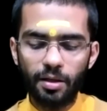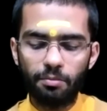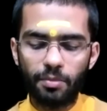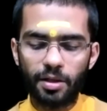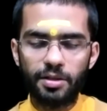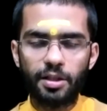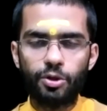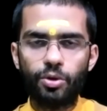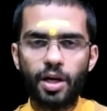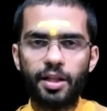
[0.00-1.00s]

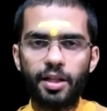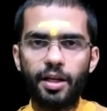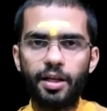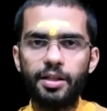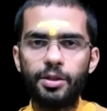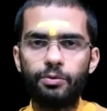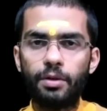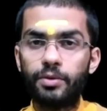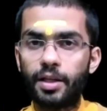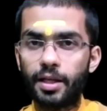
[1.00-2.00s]
Manaschakshuradehe is
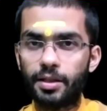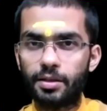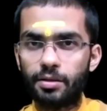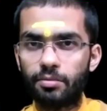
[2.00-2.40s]
5th case.